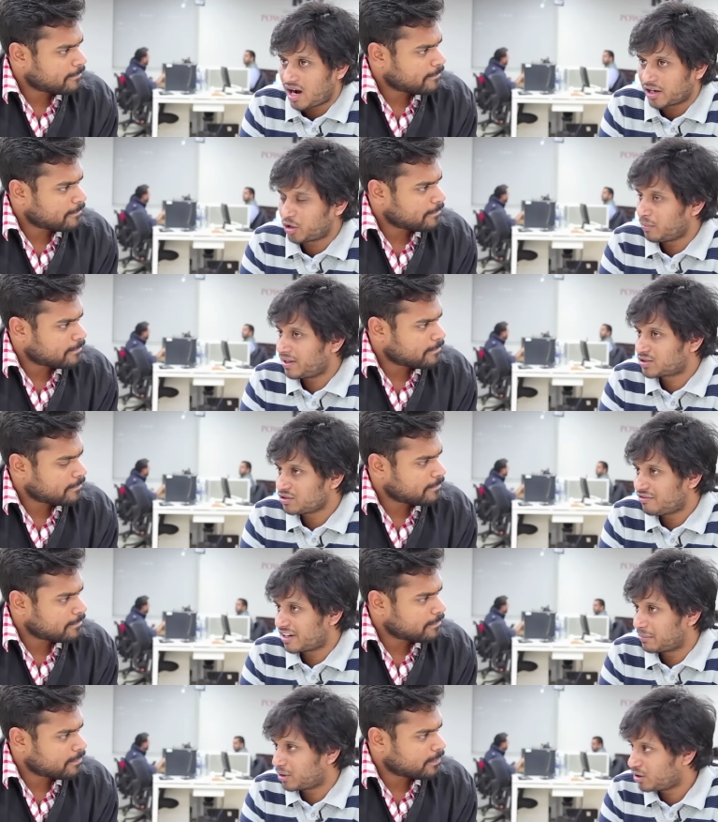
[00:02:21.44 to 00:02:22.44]
Speaker 1: arguments and
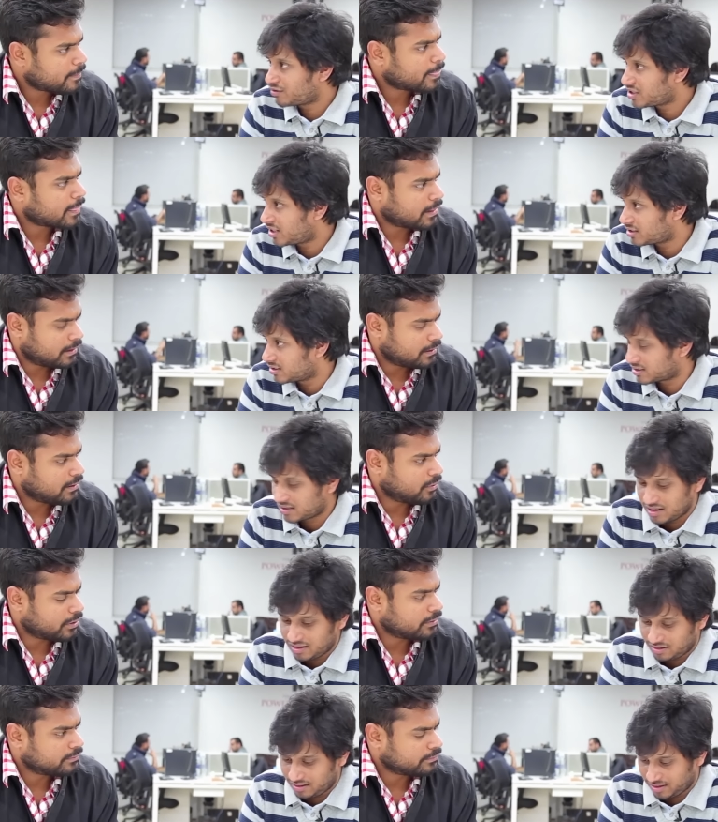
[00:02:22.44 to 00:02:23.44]
framing of charges.
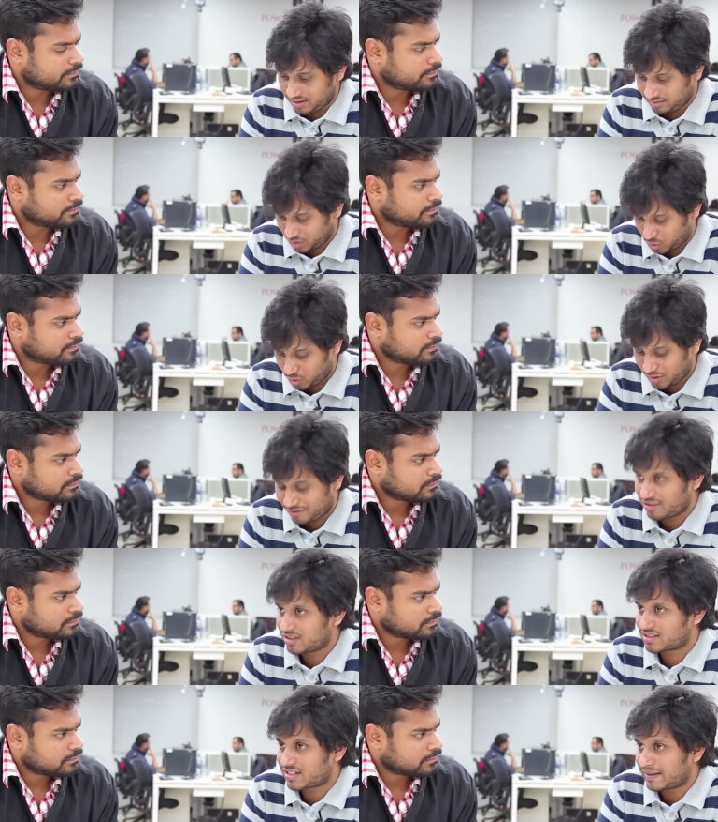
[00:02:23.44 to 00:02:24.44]
Okay. This would the
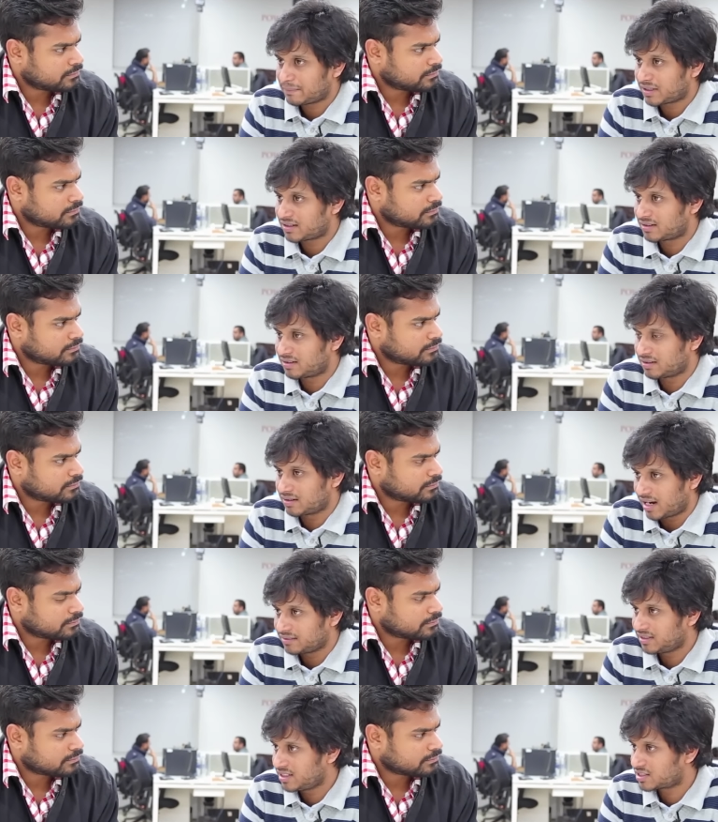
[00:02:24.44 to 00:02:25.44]
first time that
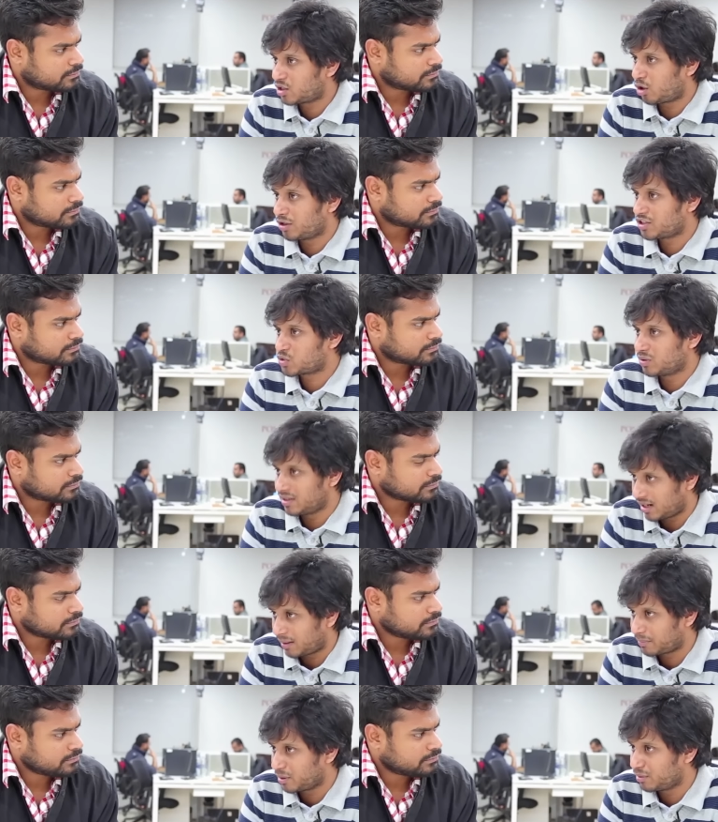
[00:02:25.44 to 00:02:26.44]
Gandhi's lawyers will
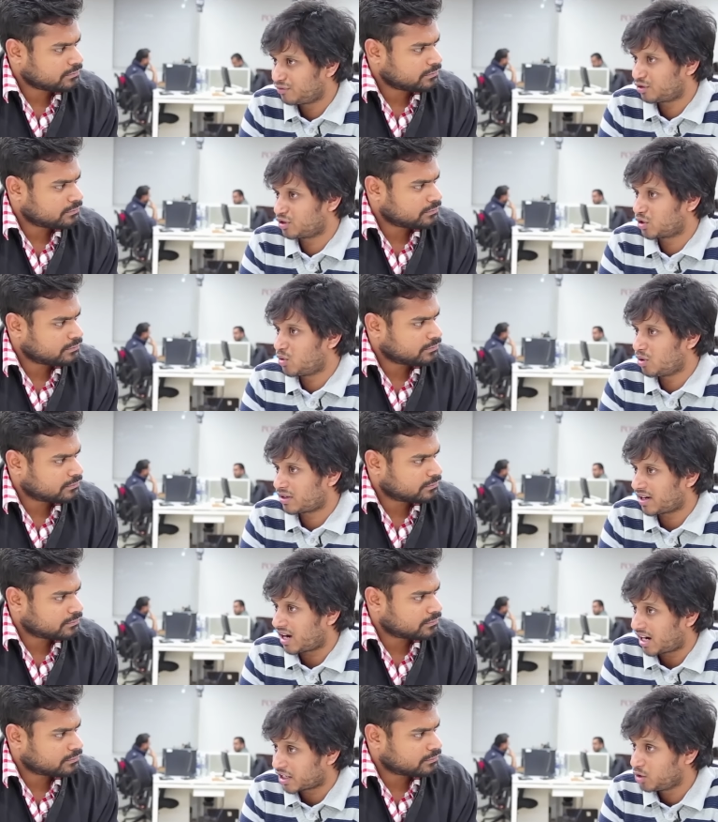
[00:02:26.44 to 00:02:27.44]
appear before the court
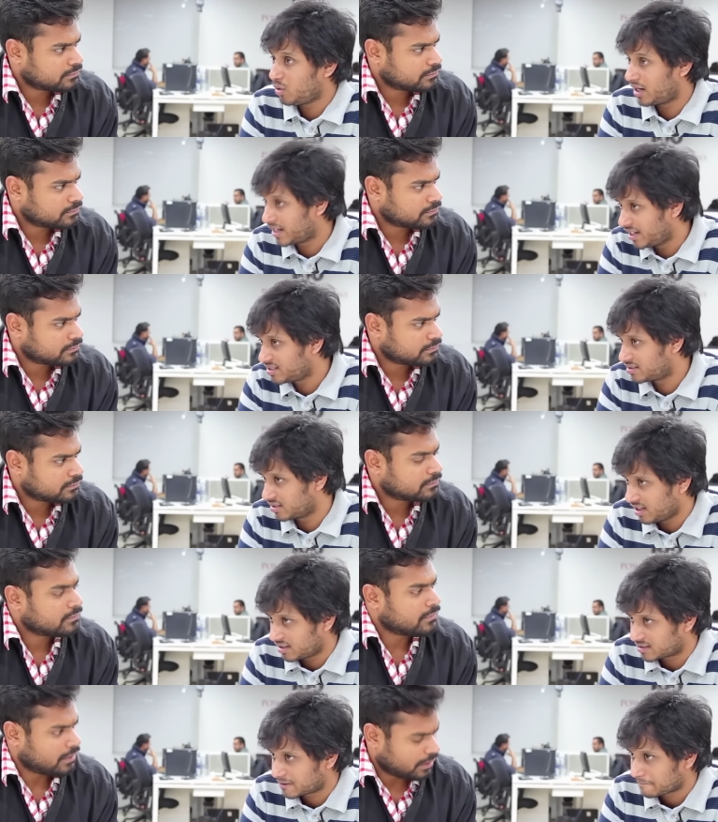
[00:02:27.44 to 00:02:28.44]
and argue against the
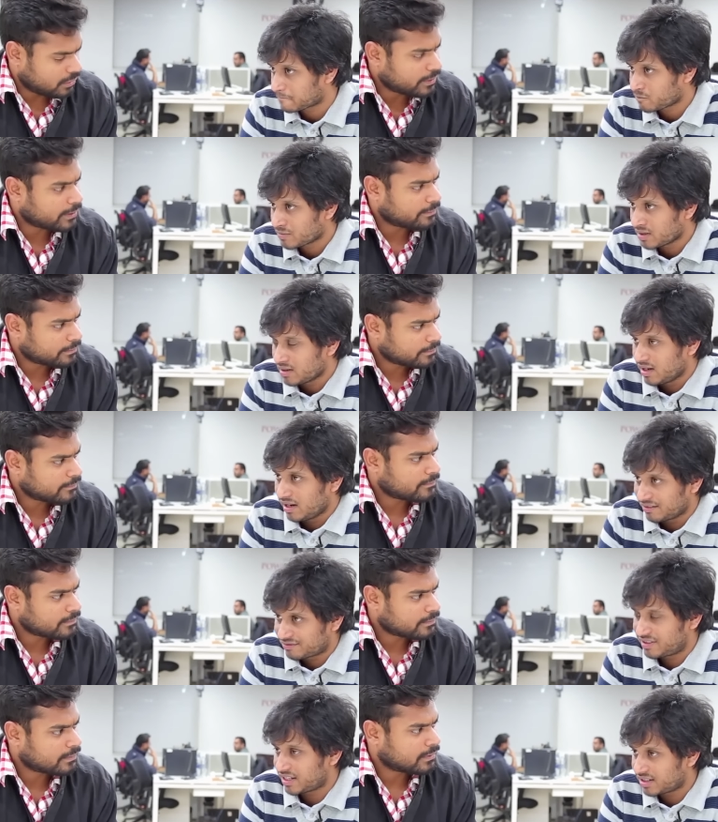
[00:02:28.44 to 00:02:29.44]
case. Okay.
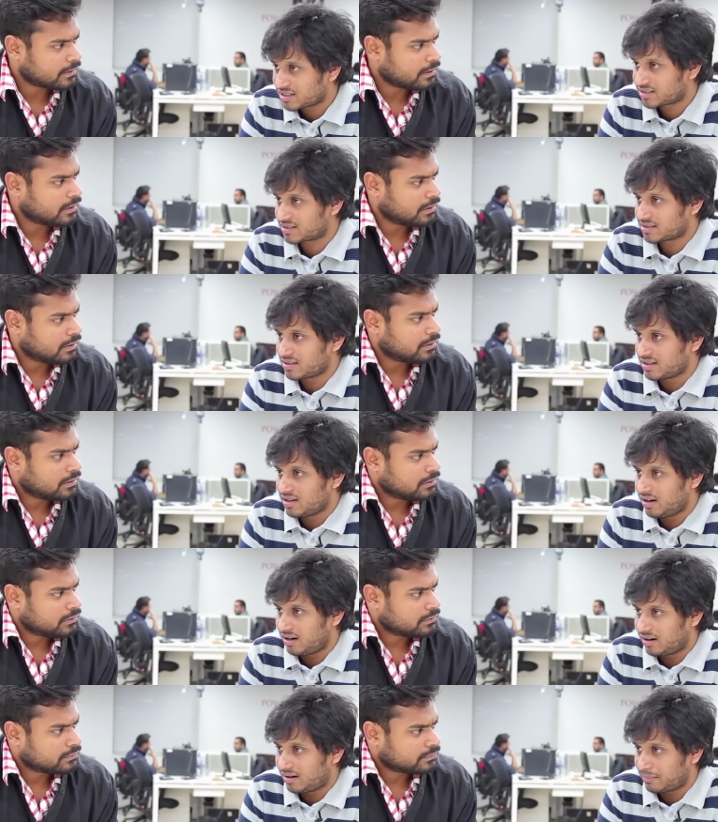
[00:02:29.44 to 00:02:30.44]
If there is
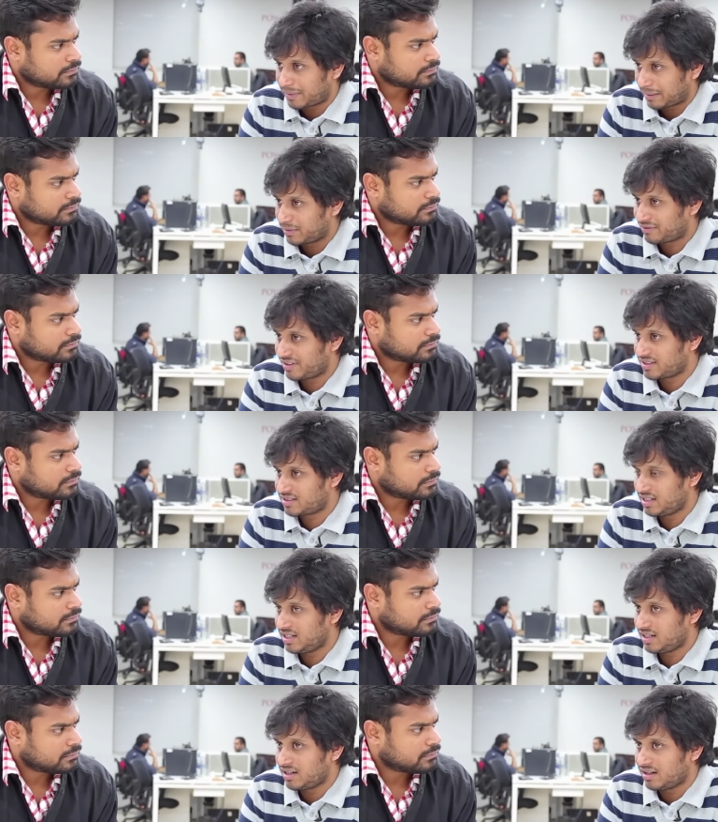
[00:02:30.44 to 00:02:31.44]
uh, prima
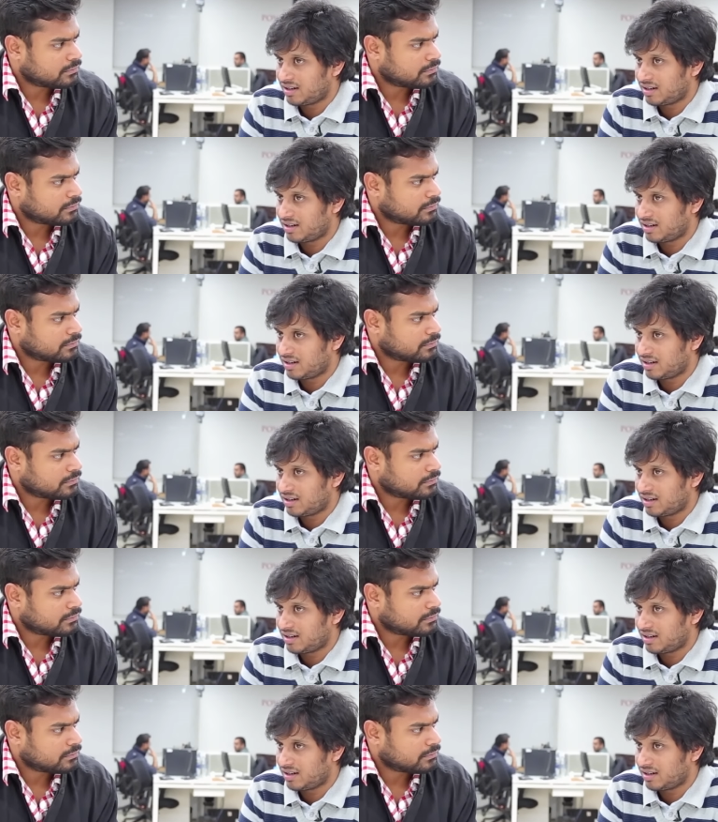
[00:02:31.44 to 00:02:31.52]
facie